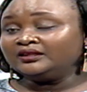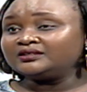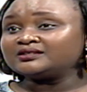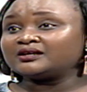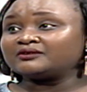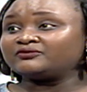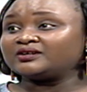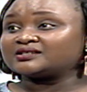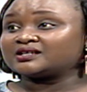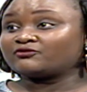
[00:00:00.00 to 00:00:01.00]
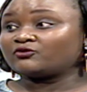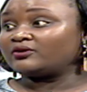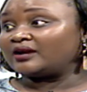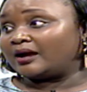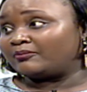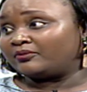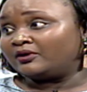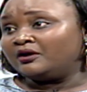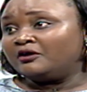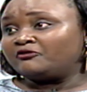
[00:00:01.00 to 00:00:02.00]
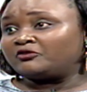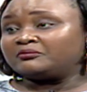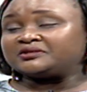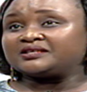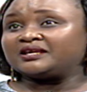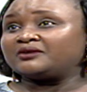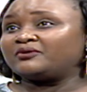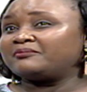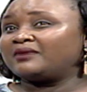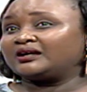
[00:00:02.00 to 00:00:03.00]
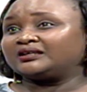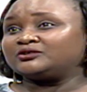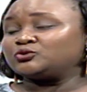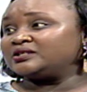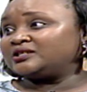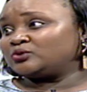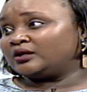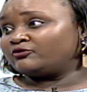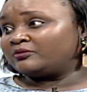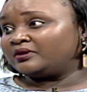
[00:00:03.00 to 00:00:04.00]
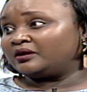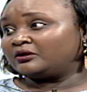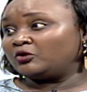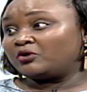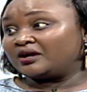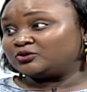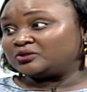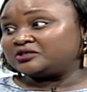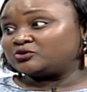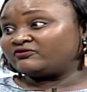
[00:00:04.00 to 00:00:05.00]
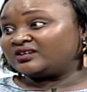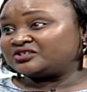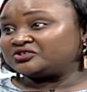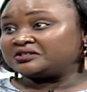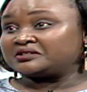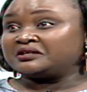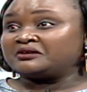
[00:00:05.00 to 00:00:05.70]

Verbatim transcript: And these are figures that have gone up from, say, way back in twenty twelve, from the Global C A N twenty twelve data sheet,